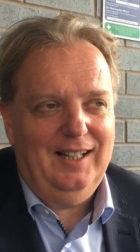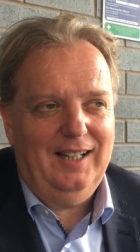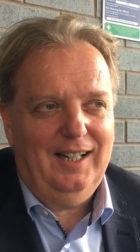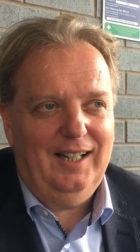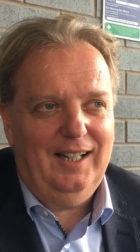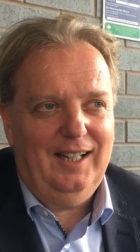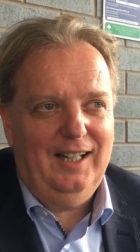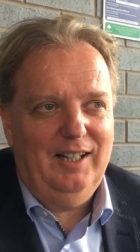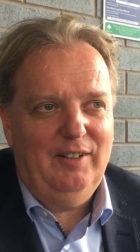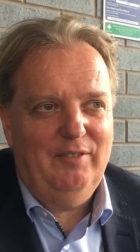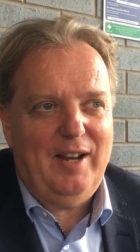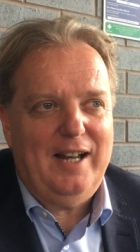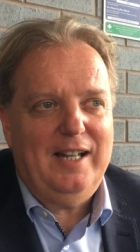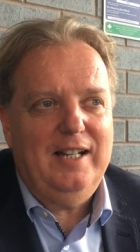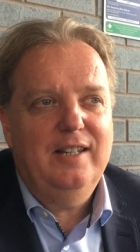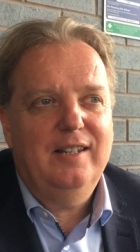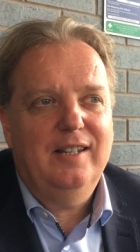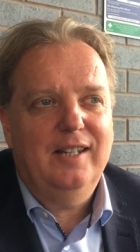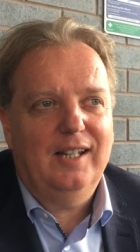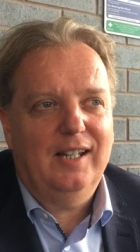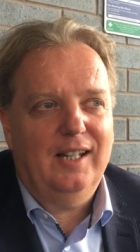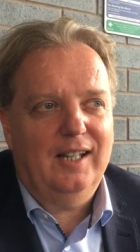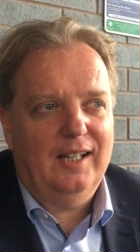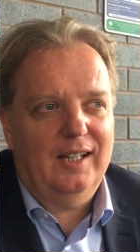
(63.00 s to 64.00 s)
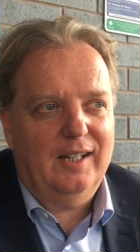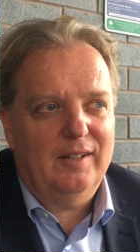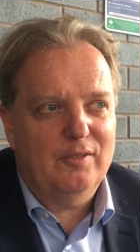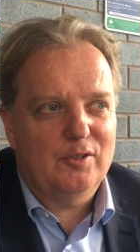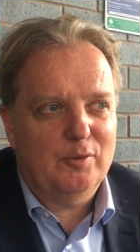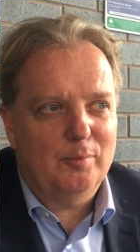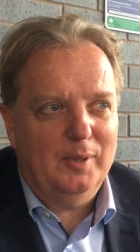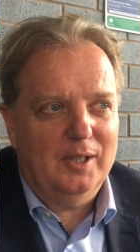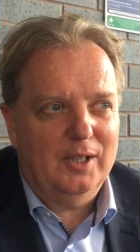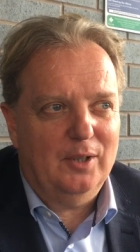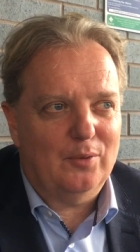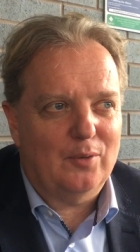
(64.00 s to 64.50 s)
If anything, it
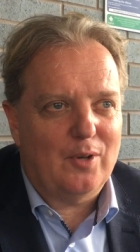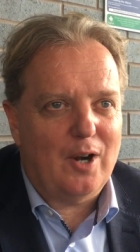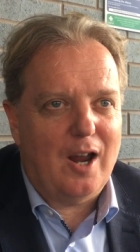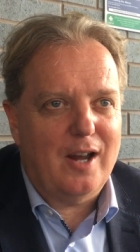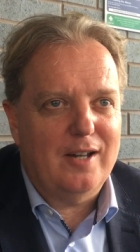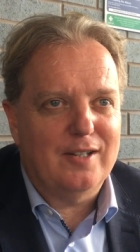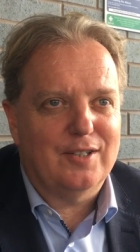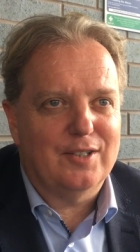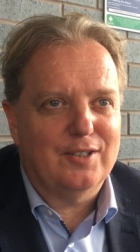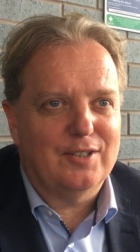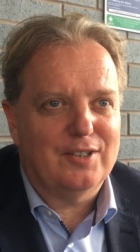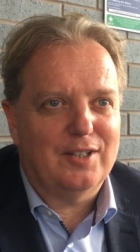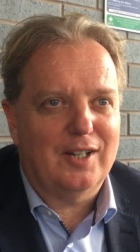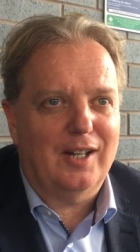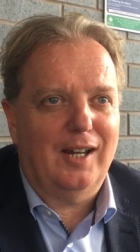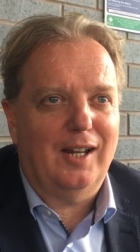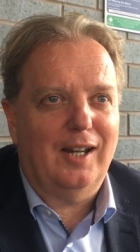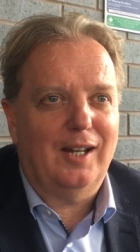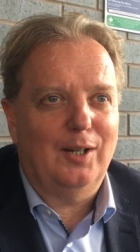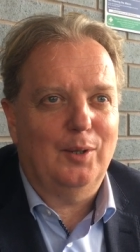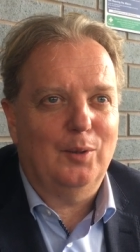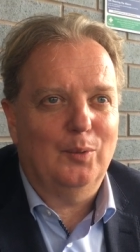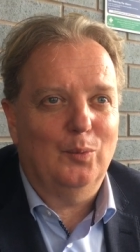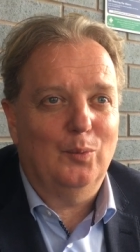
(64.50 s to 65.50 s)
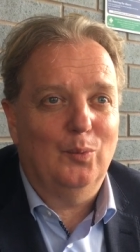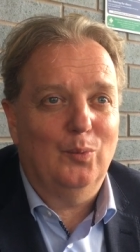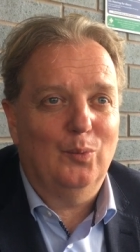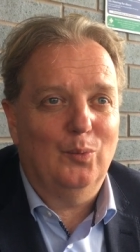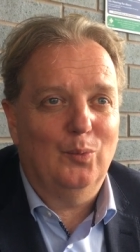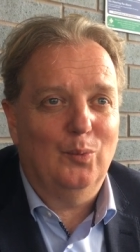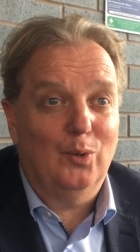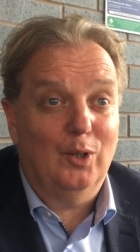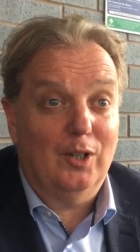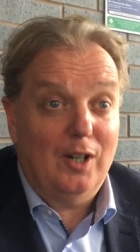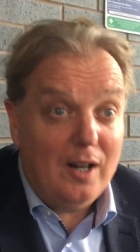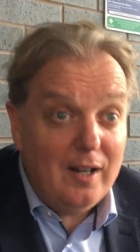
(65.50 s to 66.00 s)
gives me a right to say
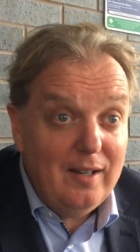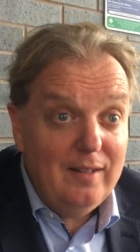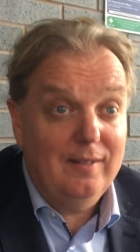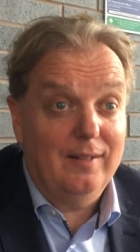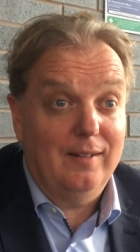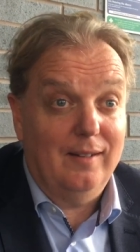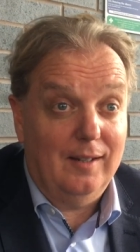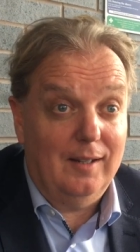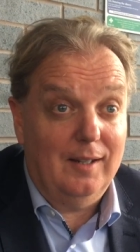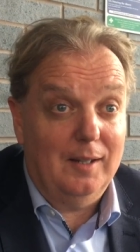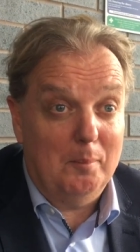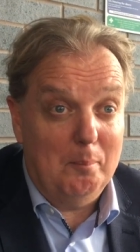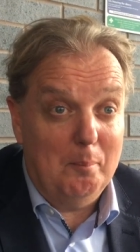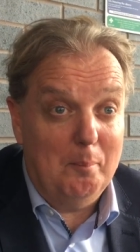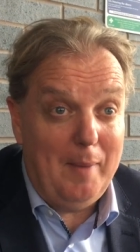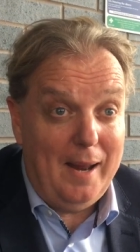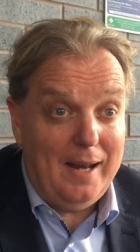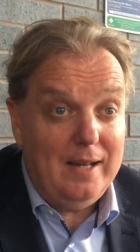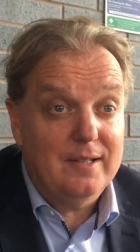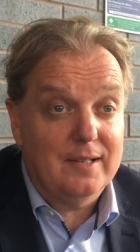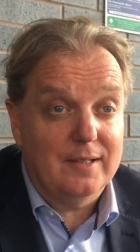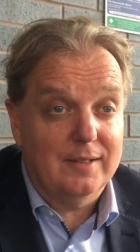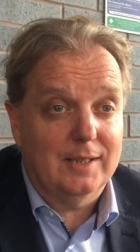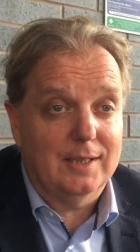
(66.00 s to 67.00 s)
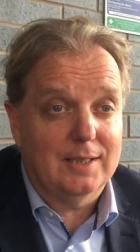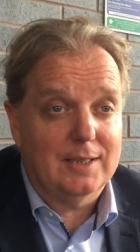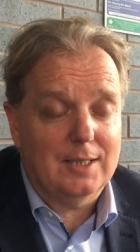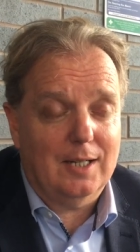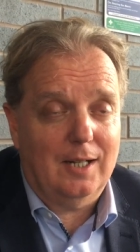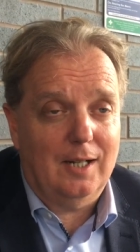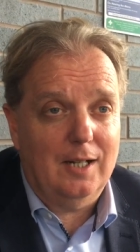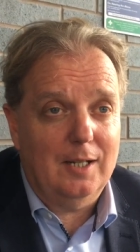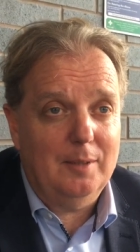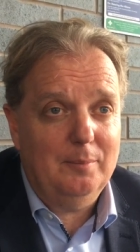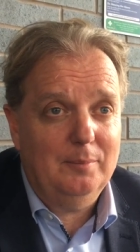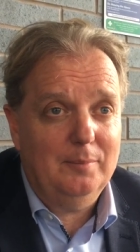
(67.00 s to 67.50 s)
what I think it meant at the
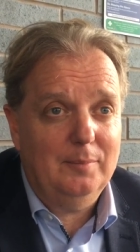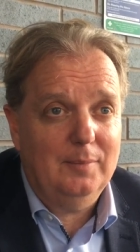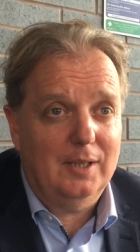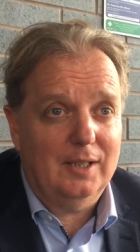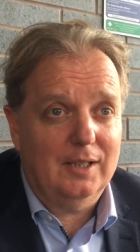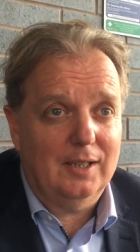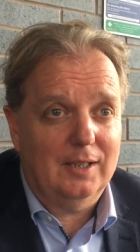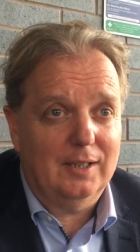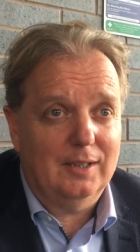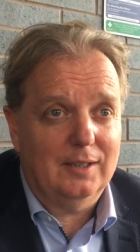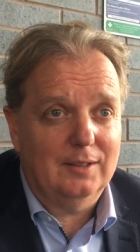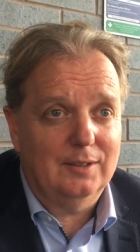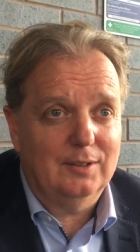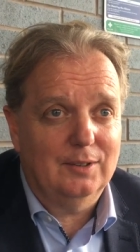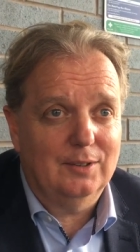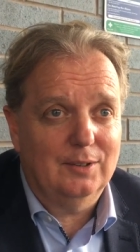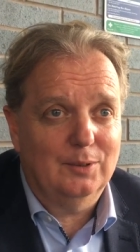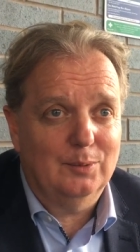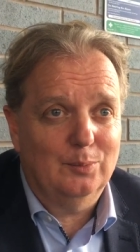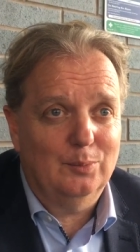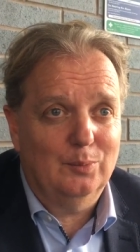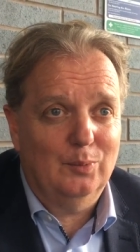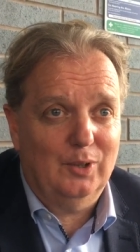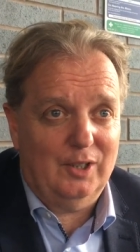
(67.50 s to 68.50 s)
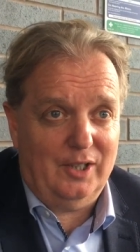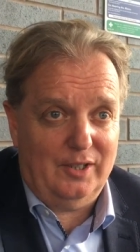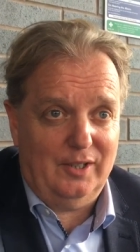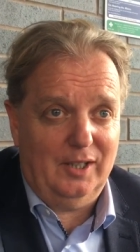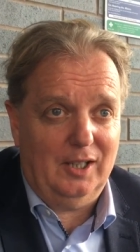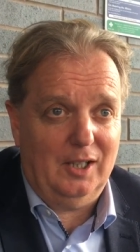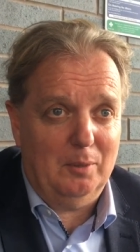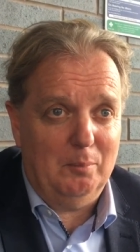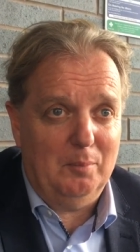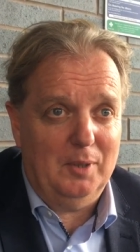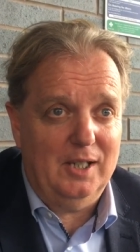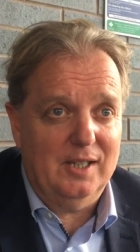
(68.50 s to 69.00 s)
time and what I
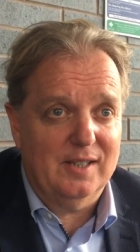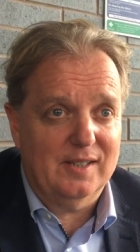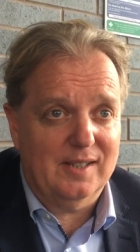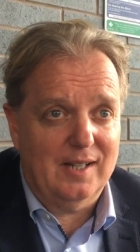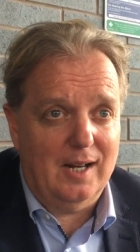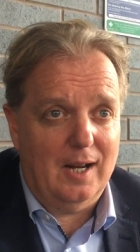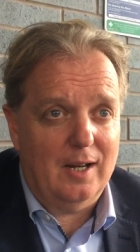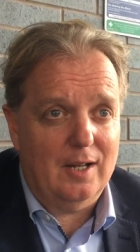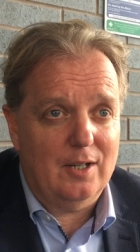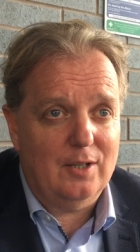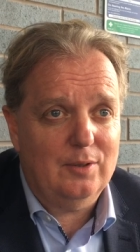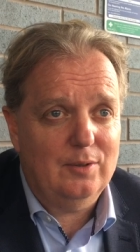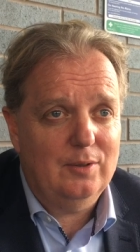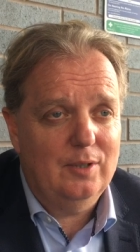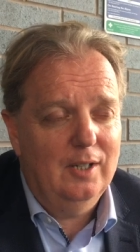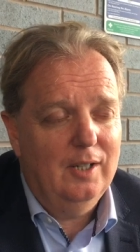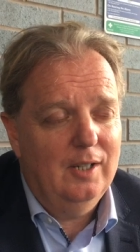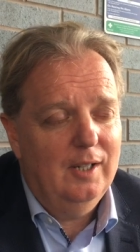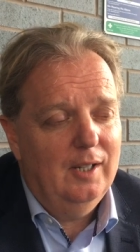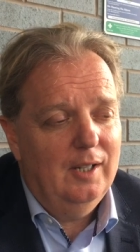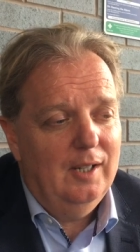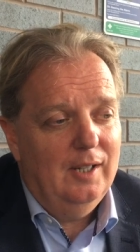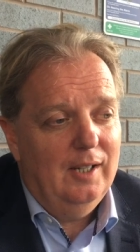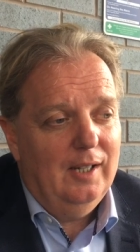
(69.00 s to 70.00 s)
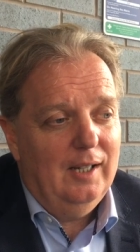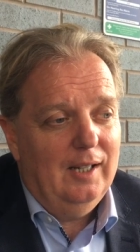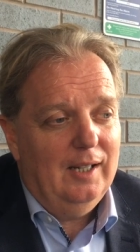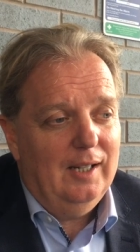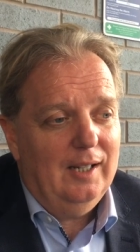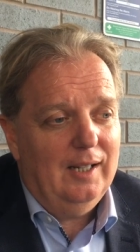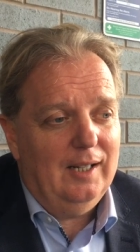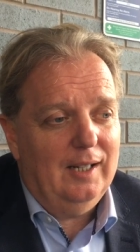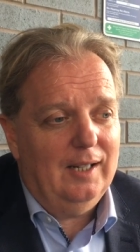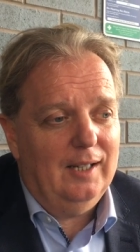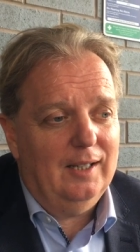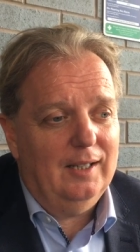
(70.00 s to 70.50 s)
think it means now.
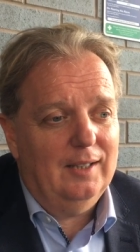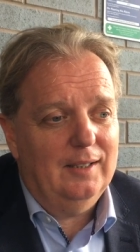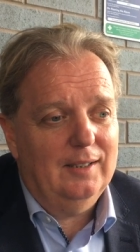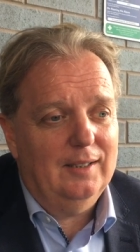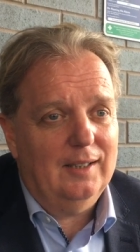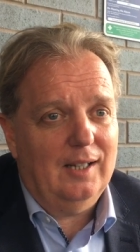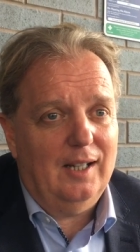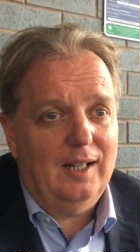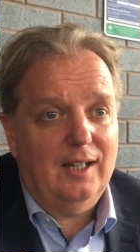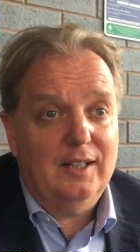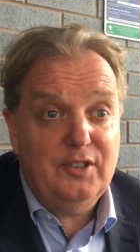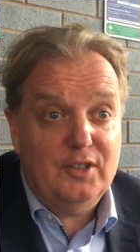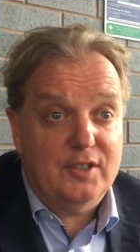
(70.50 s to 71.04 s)
And I